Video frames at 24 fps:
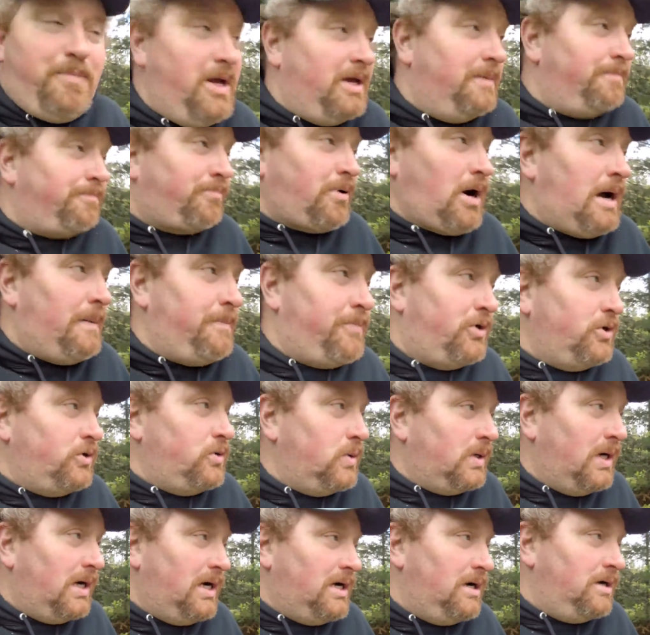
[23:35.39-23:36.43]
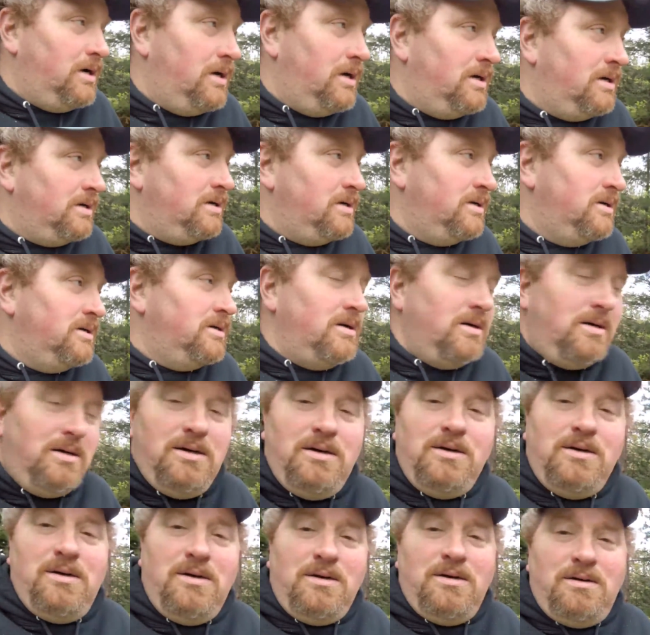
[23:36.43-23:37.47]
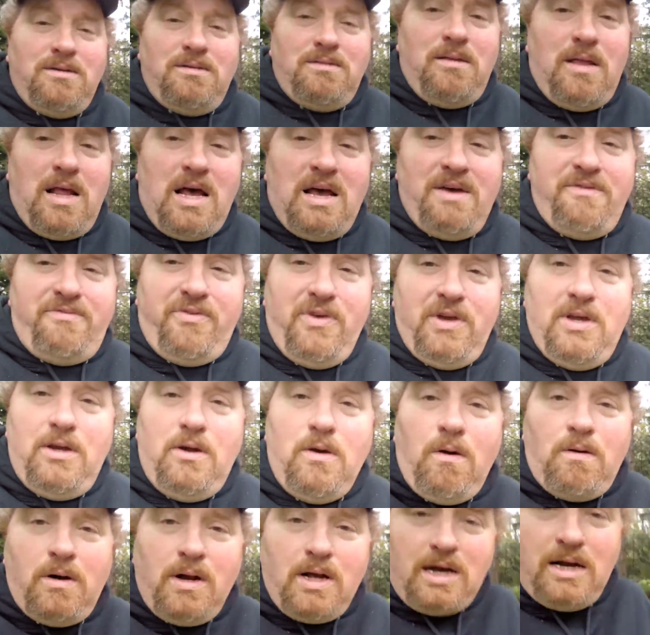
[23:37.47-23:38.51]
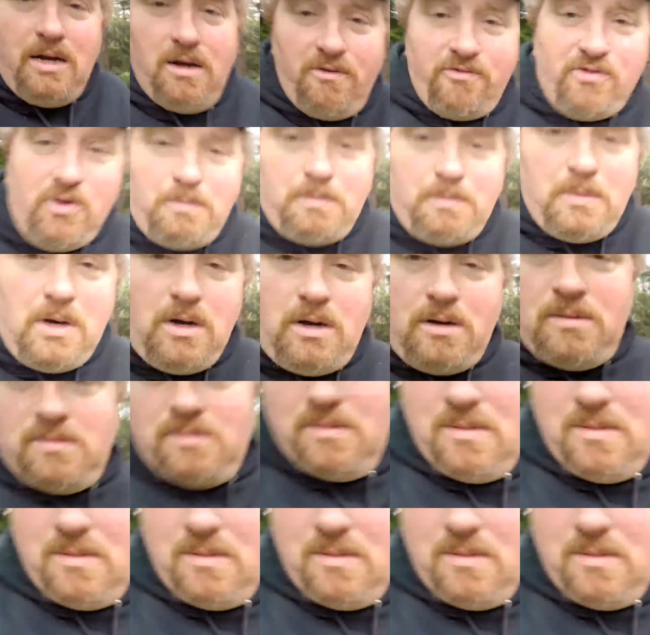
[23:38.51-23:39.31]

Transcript: impromptu live feed going on here from,